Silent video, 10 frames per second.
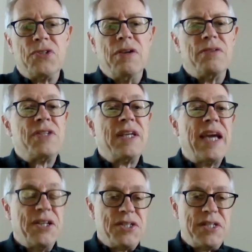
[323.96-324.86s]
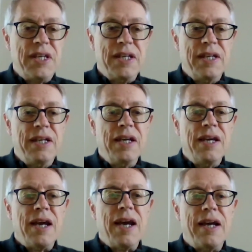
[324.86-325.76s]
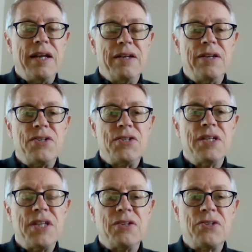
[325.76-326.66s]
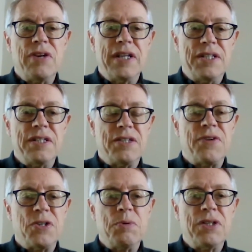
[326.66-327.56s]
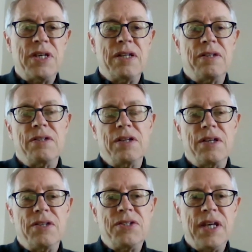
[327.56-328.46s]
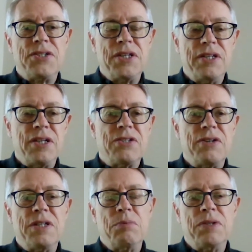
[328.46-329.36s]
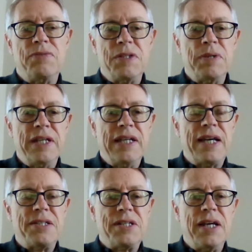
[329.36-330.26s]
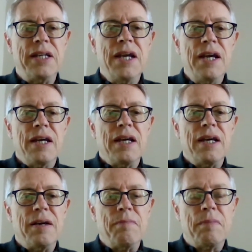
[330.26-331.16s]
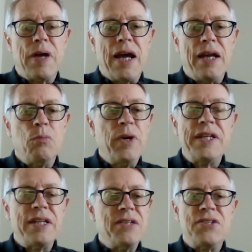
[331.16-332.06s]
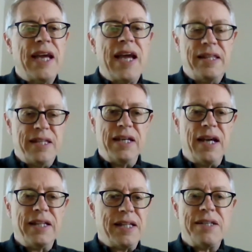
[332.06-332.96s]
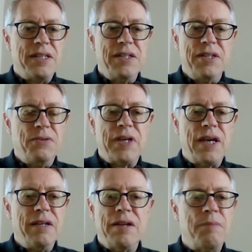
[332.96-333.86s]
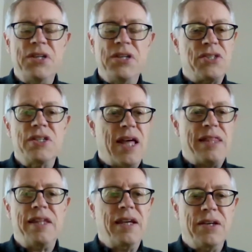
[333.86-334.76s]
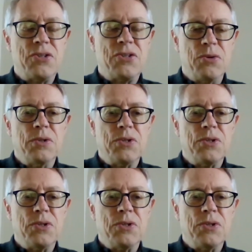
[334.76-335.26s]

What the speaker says: THC and adulterated, as far as we can tell, THC adulterated with vitamin E acetate. And we didn't see anything like that in the UK. I mean, just nothing at all.